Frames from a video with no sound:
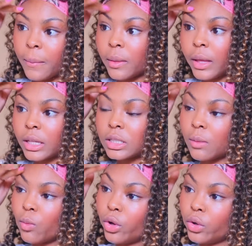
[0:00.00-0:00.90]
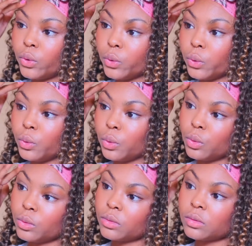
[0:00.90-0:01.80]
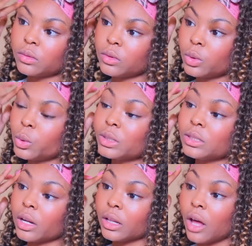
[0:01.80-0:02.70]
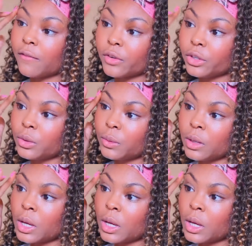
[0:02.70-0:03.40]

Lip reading: Like someone who's done a lot for you,